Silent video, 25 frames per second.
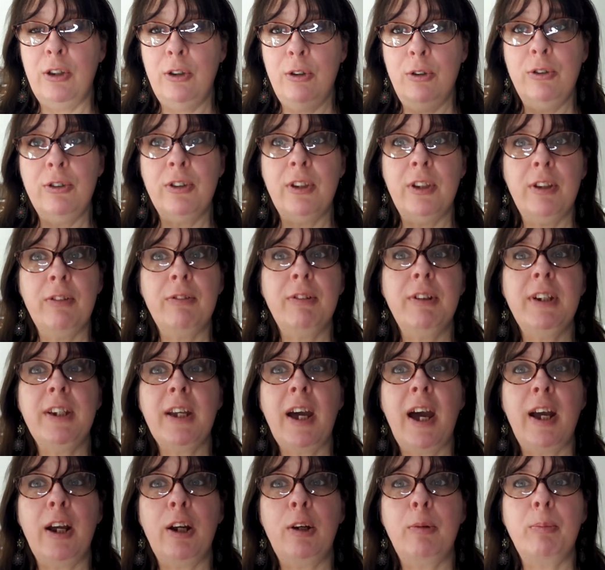using the
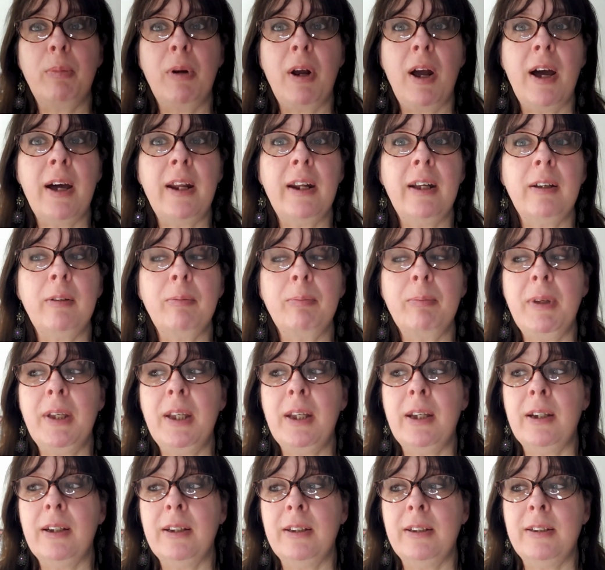retired product
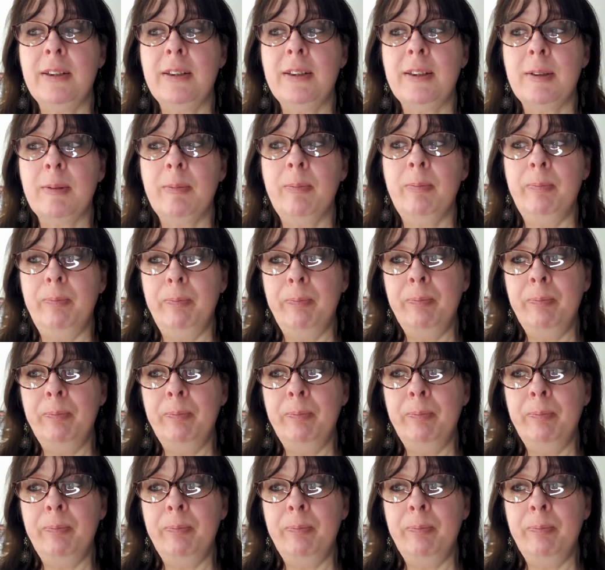because